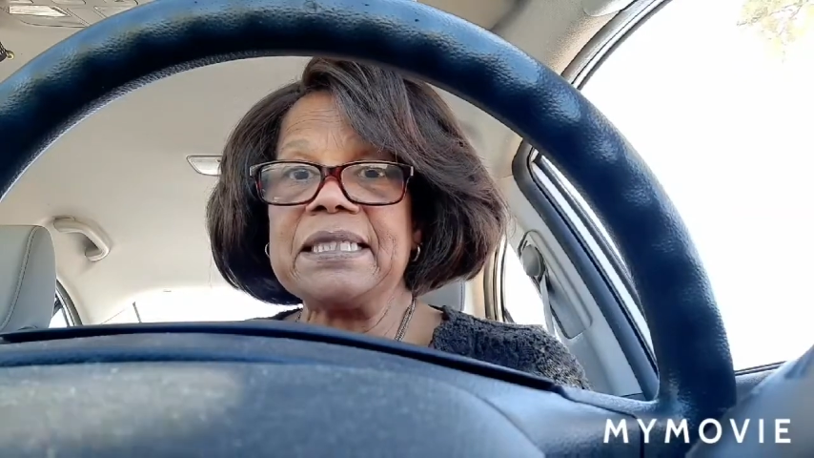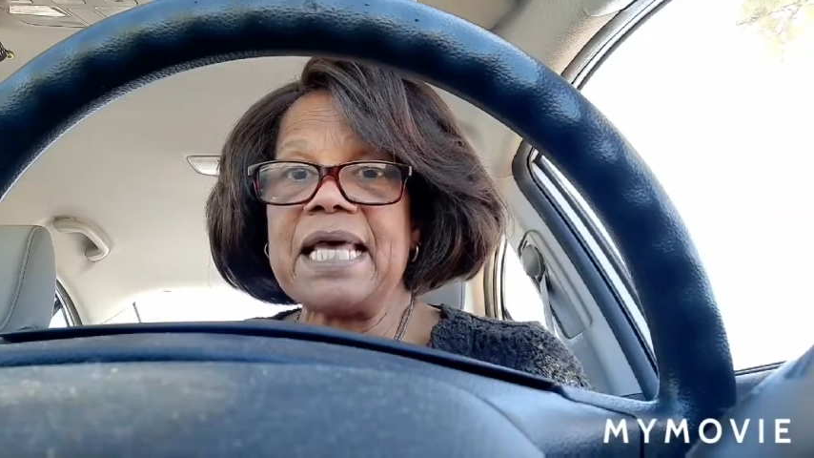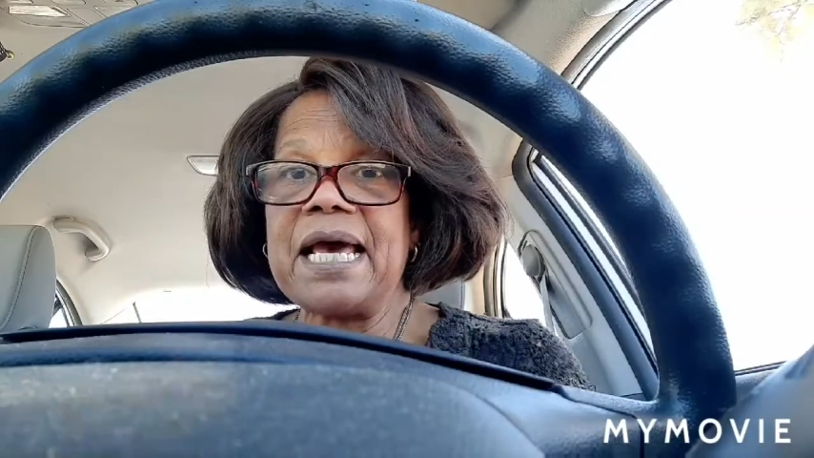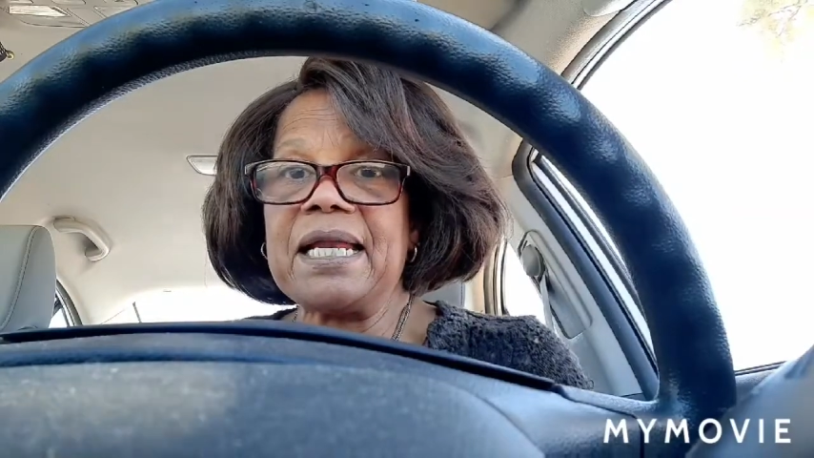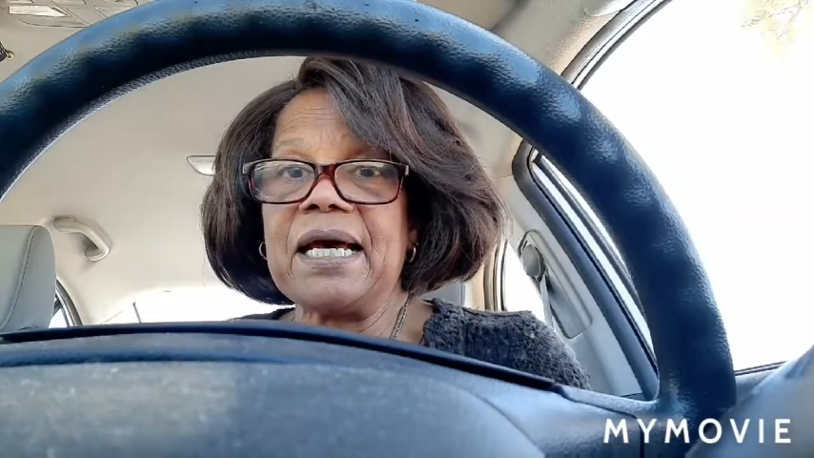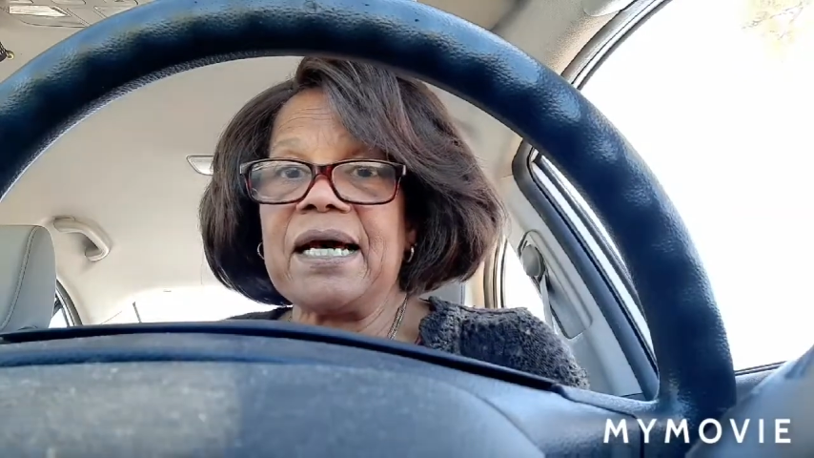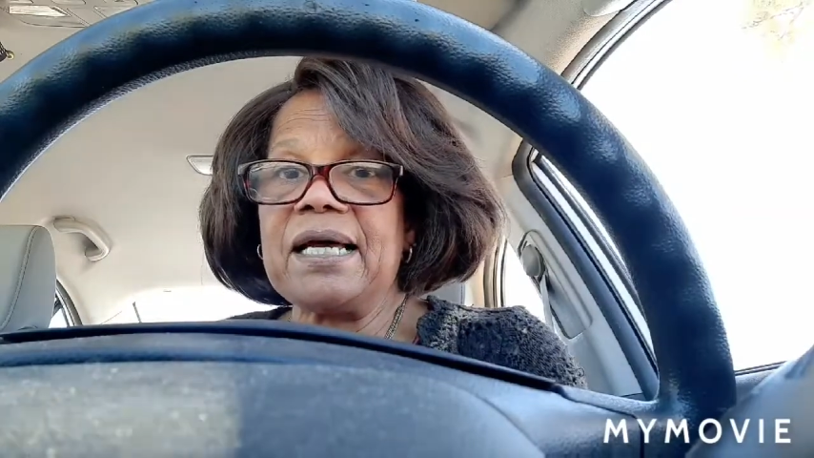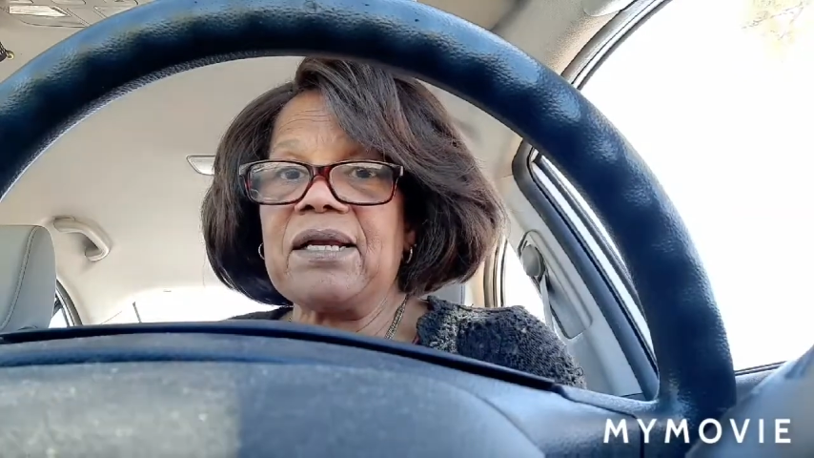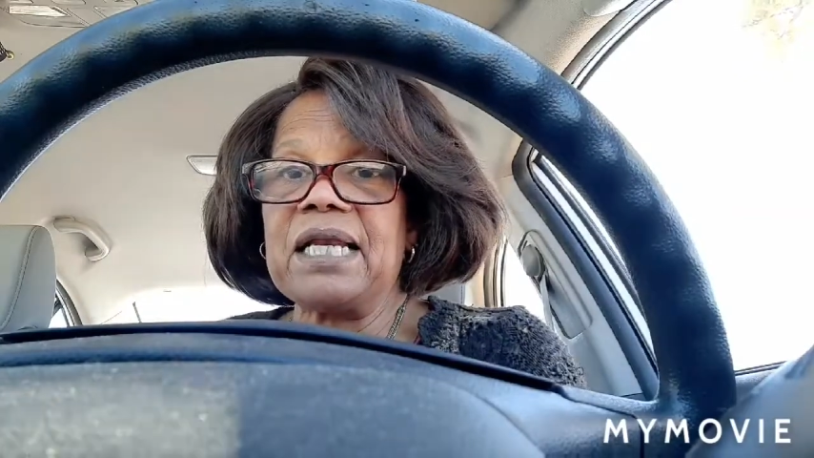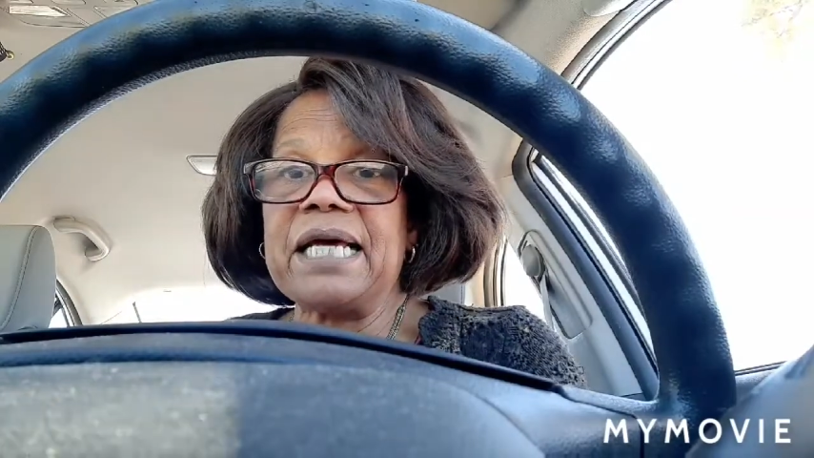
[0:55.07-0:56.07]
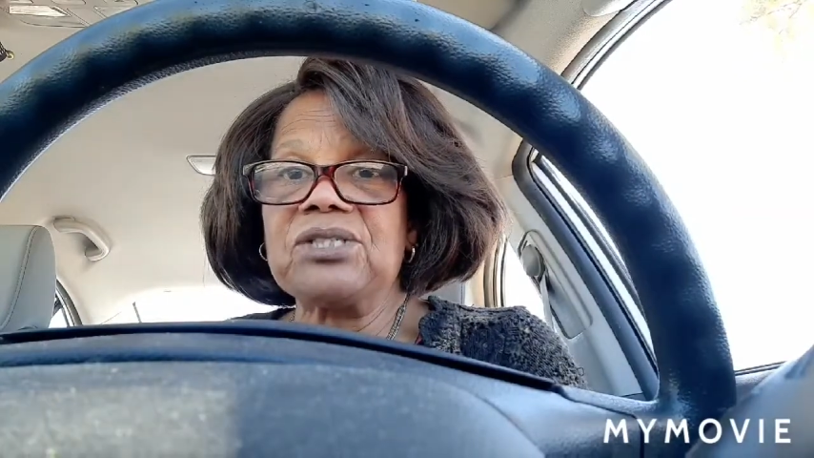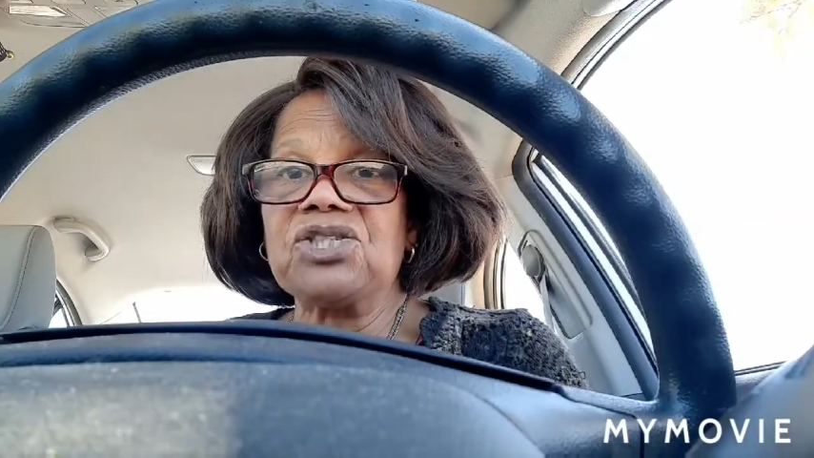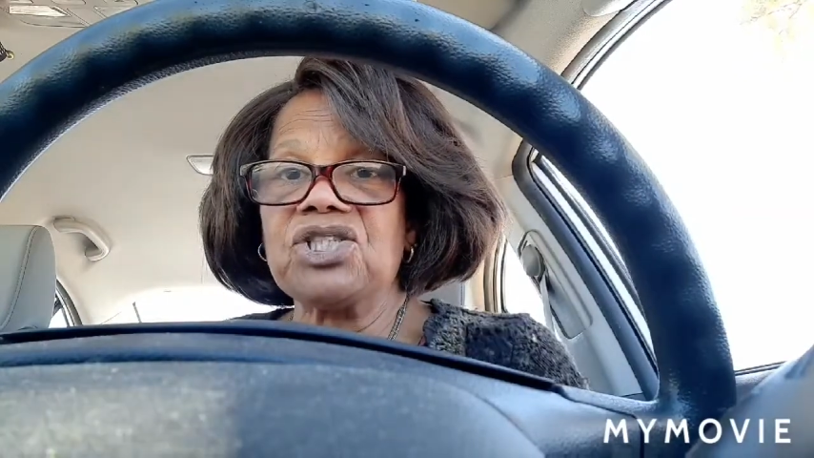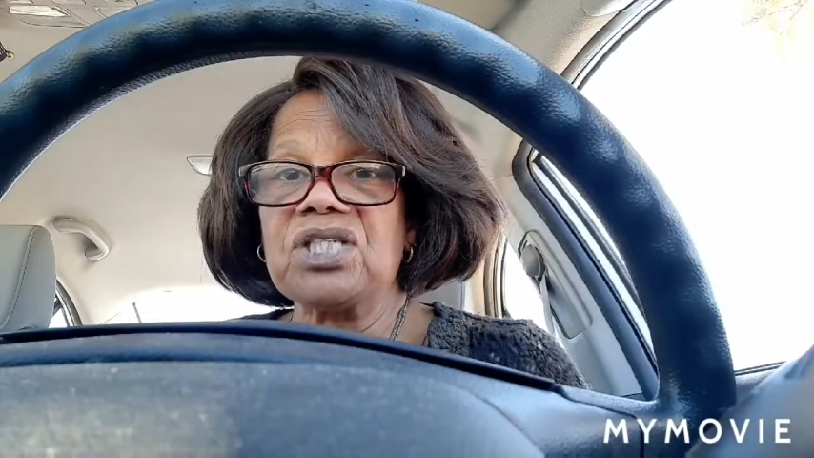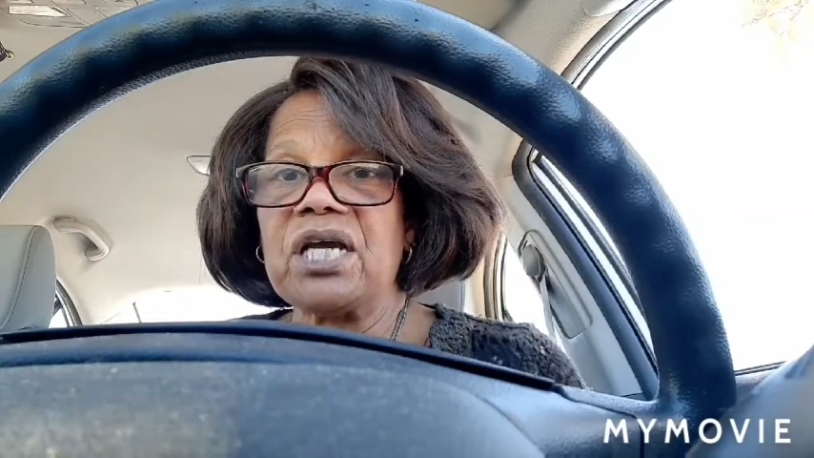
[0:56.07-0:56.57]
that I like
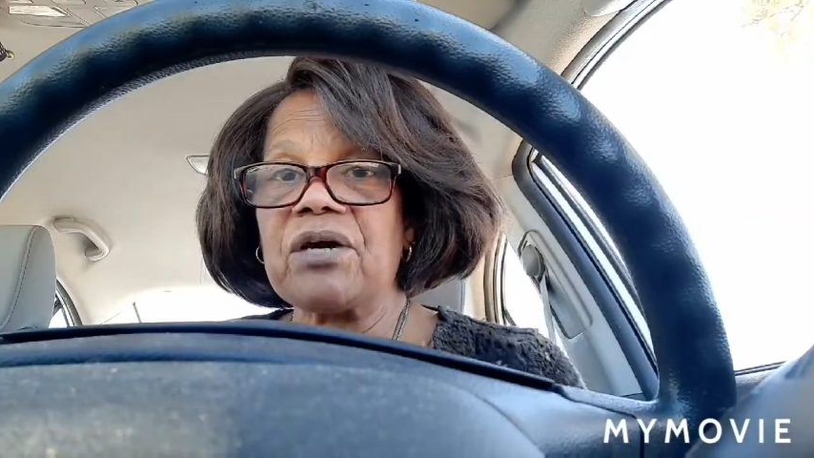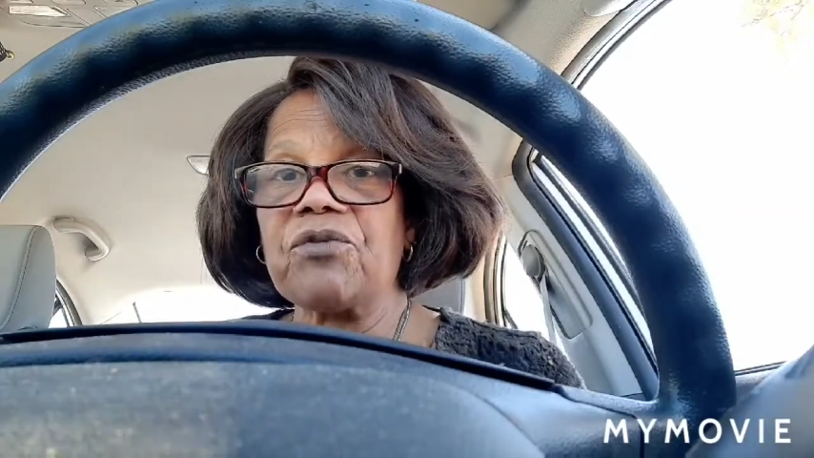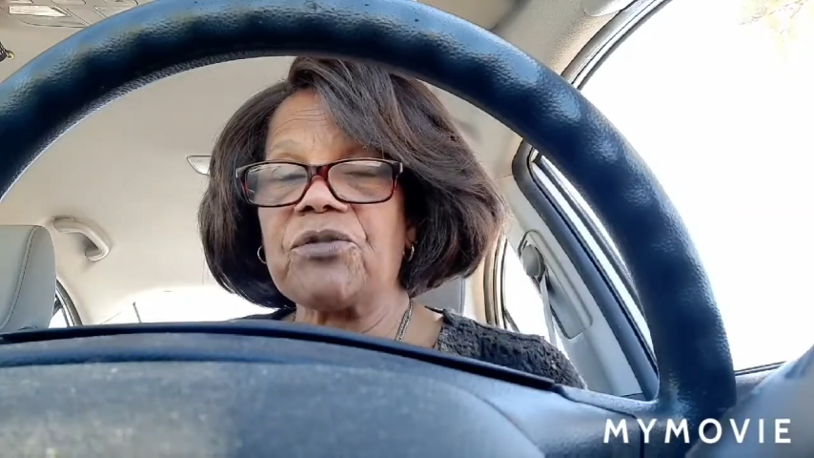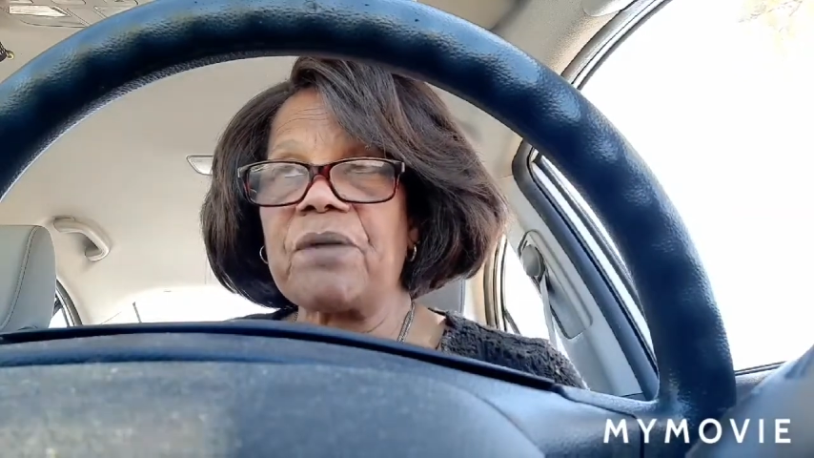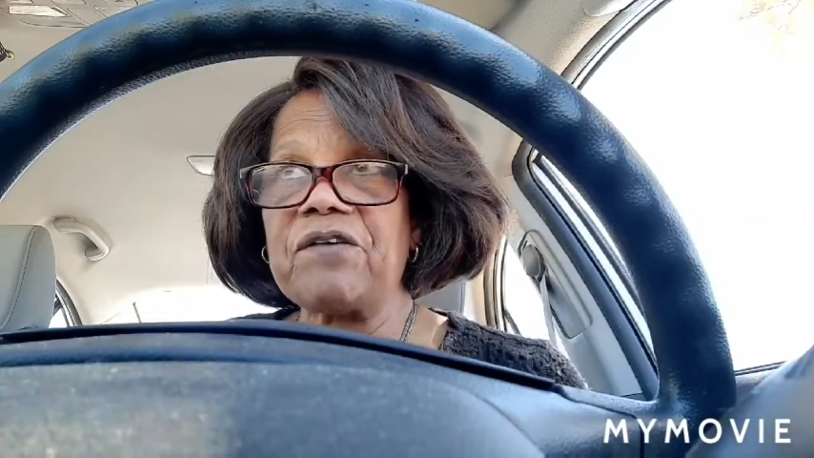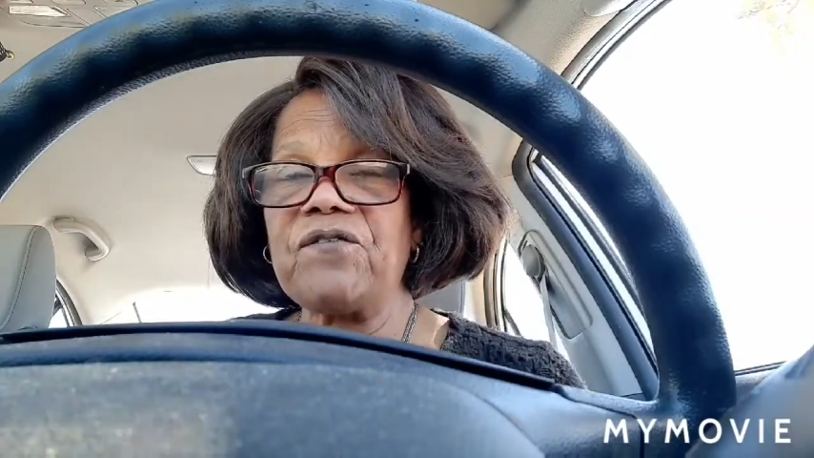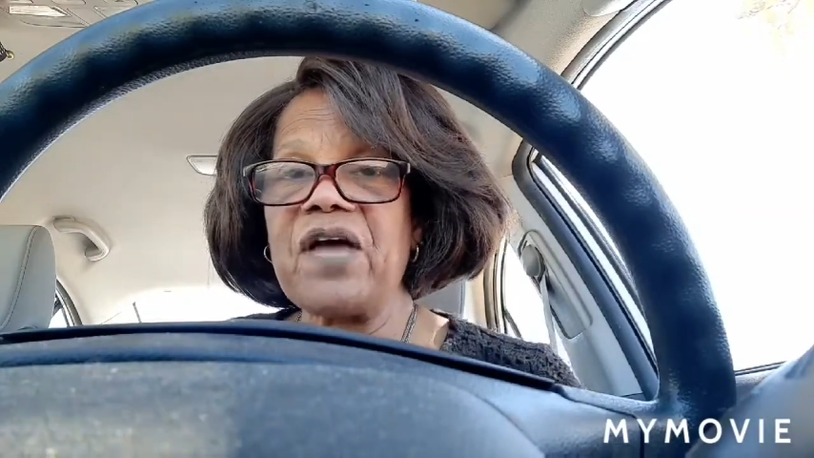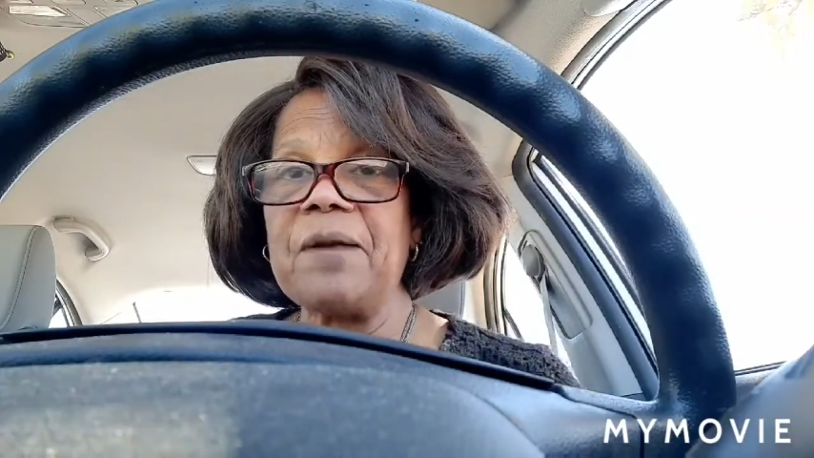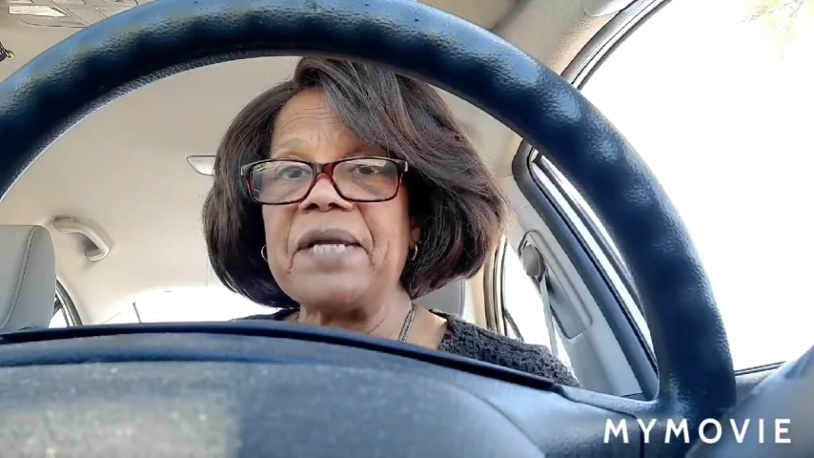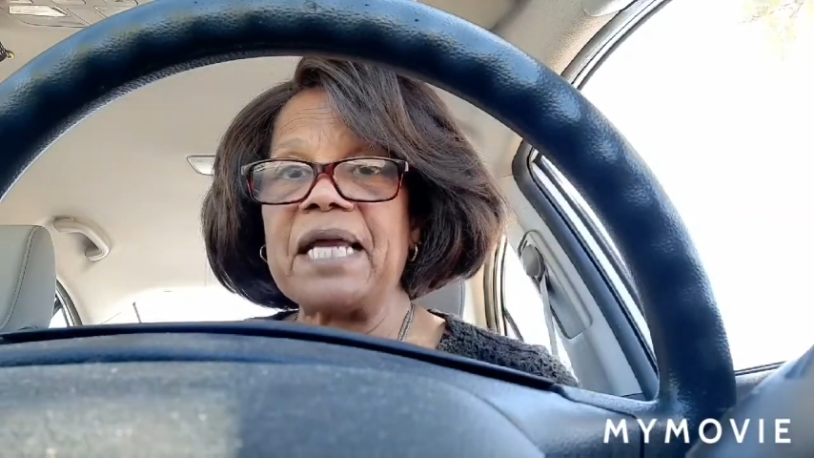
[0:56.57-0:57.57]
to share with my family.